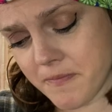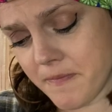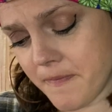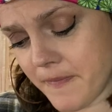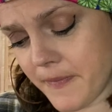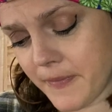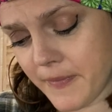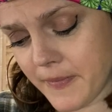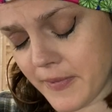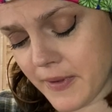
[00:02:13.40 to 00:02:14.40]

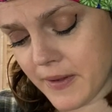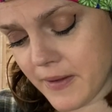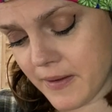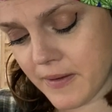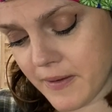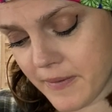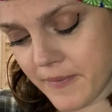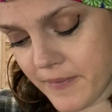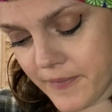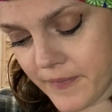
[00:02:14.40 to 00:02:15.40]

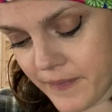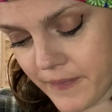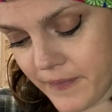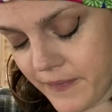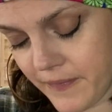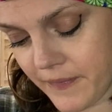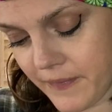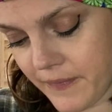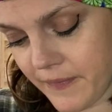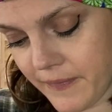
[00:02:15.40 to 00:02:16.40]

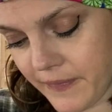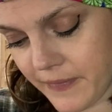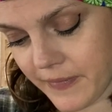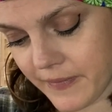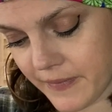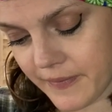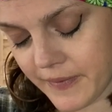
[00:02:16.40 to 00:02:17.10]
Nothing is said.